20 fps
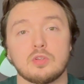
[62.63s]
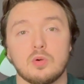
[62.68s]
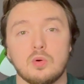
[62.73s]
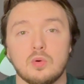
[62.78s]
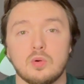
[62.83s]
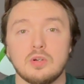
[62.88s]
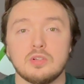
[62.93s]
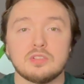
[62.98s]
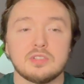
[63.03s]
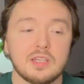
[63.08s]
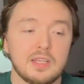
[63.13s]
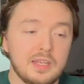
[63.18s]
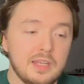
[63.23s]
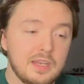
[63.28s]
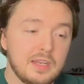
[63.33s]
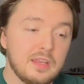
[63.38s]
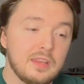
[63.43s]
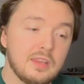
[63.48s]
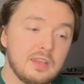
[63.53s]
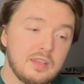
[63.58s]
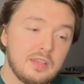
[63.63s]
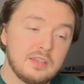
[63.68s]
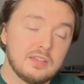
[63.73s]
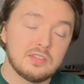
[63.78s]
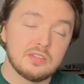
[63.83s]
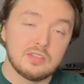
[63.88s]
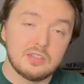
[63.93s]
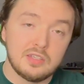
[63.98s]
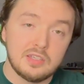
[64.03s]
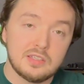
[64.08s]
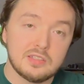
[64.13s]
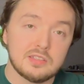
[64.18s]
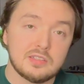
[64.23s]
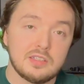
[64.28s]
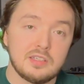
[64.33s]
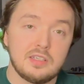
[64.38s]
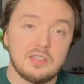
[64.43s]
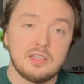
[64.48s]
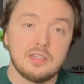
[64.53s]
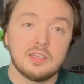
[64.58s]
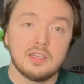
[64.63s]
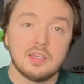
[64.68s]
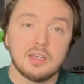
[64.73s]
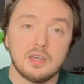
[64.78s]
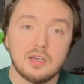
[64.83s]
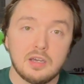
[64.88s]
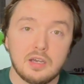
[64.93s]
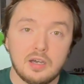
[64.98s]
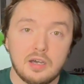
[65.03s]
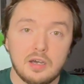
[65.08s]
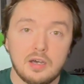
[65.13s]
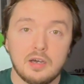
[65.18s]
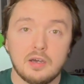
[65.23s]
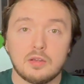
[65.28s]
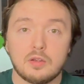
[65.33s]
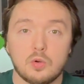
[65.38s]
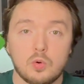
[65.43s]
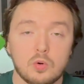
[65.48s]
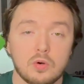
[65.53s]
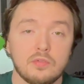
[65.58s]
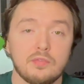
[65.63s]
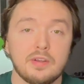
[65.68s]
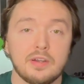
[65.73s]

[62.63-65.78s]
cores in the 16 uh, core